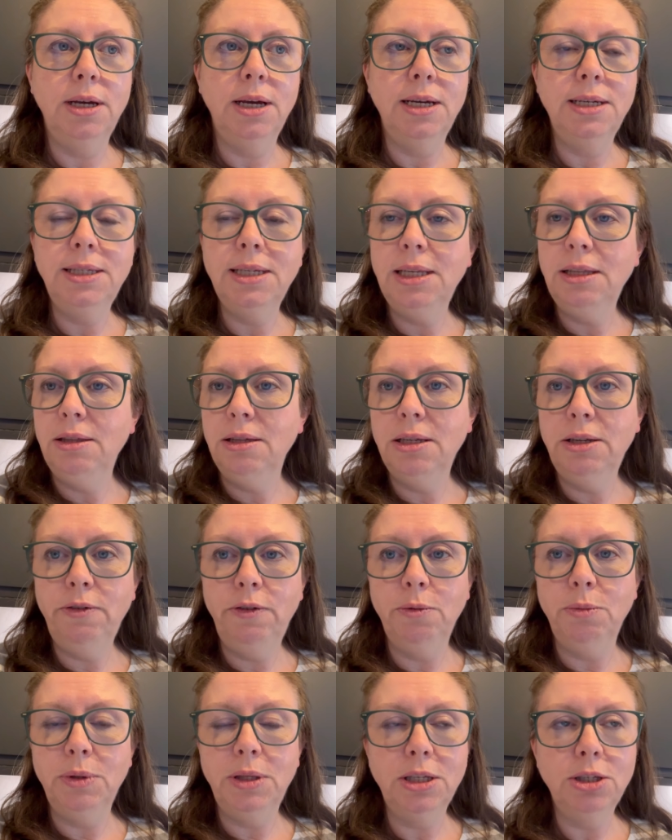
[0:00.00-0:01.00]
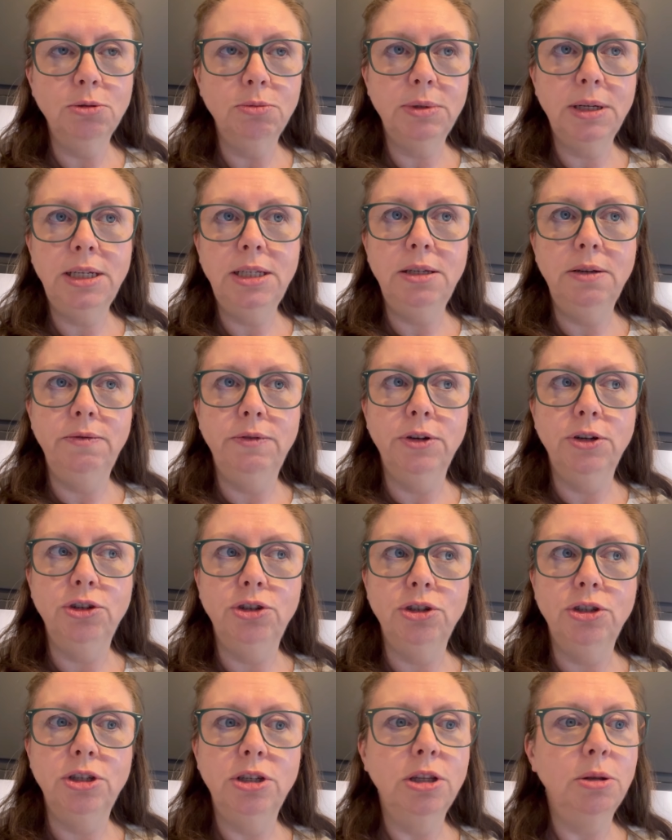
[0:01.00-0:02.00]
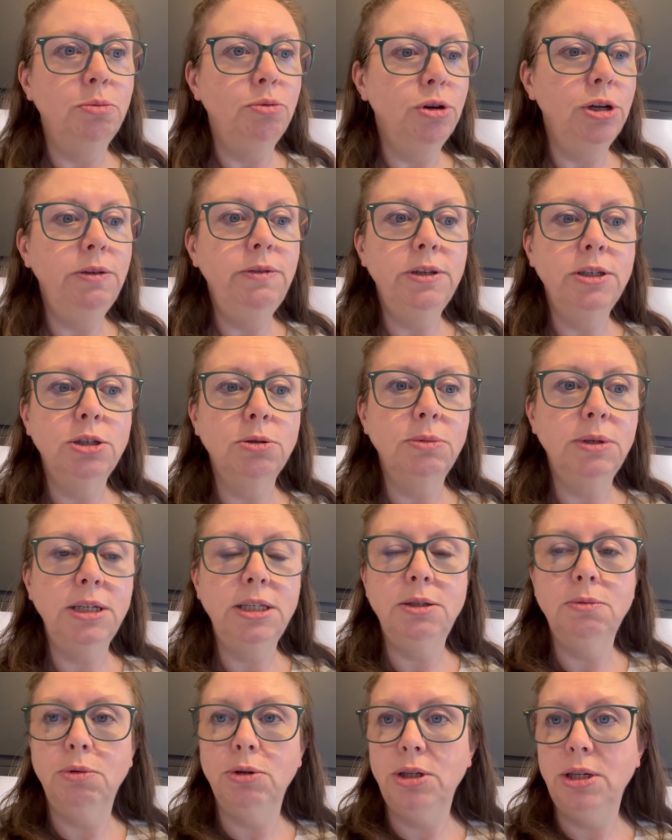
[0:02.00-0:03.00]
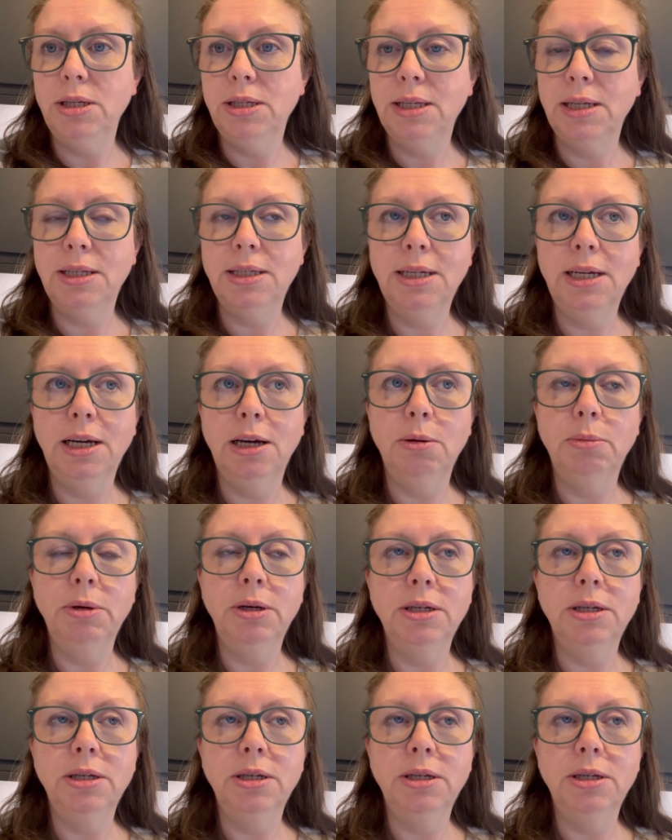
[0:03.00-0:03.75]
is anything different with this updated version to the previous updated one you sent out?